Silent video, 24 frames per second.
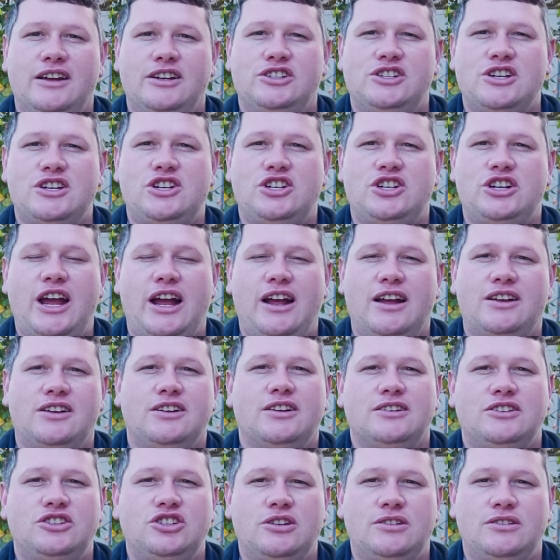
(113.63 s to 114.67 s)
Just
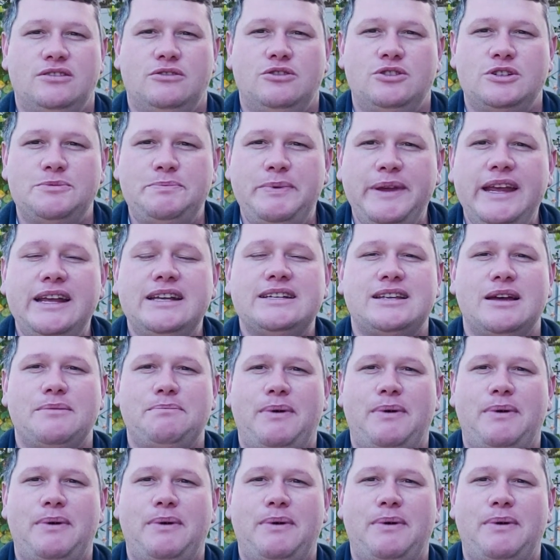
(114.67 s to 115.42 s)
speaks